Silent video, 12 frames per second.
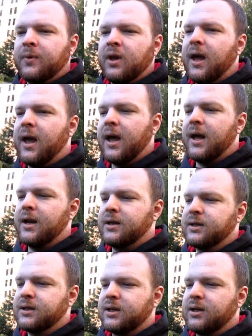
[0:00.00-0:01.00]

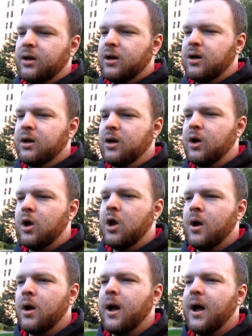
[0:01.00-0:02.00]
and
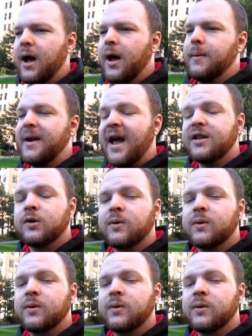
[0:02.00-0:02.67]
NASA